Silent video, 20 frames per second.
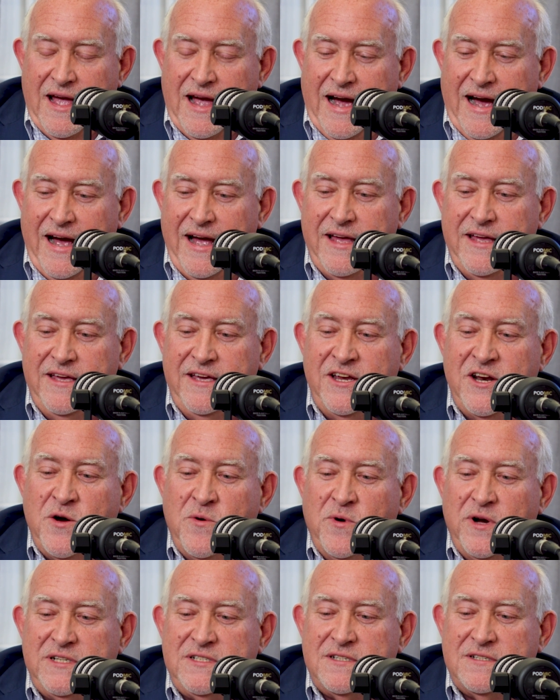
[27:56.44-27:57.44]

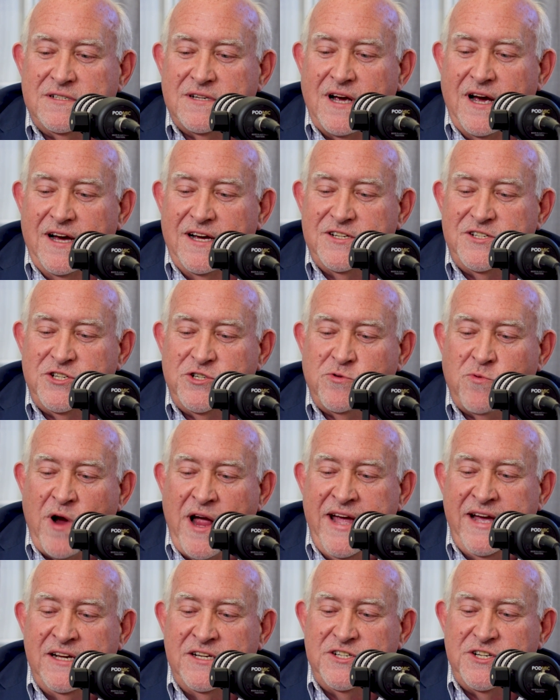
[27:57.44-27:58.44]
It's
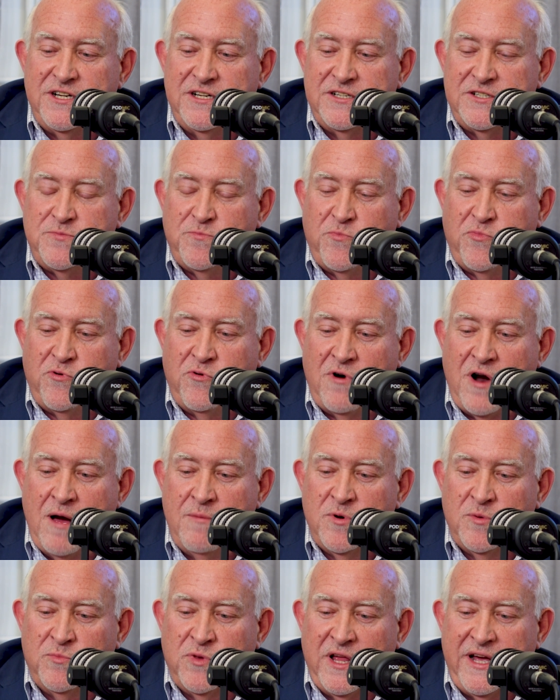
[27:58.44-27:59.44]
strange is
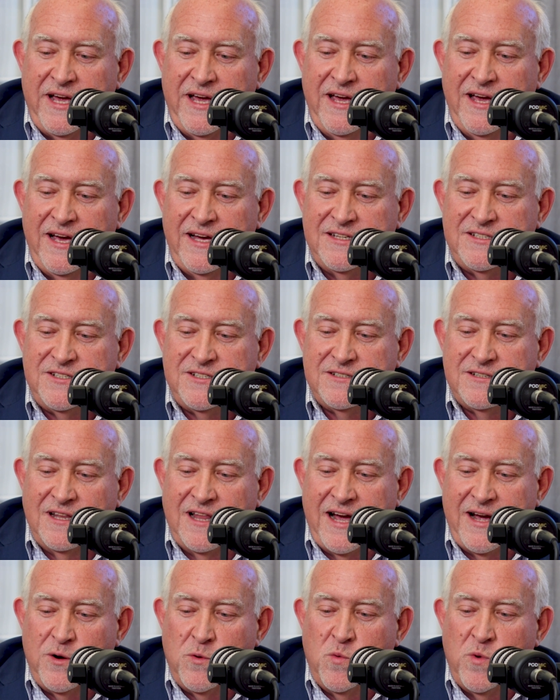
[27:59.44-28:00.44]
probably it's
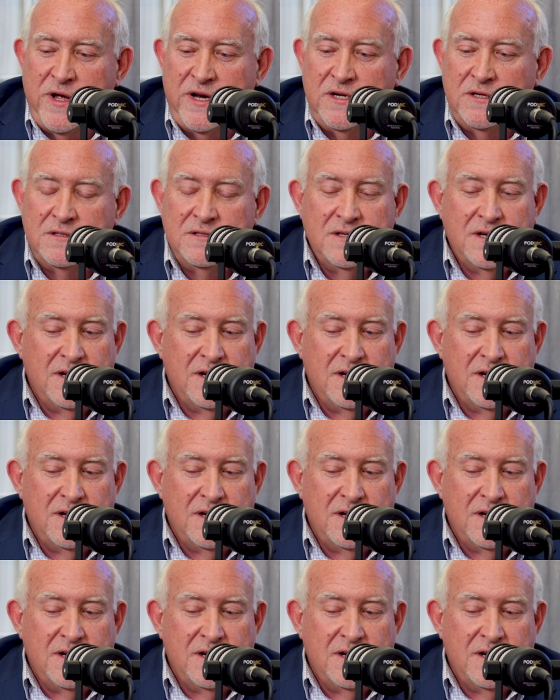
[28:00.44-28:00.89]
like when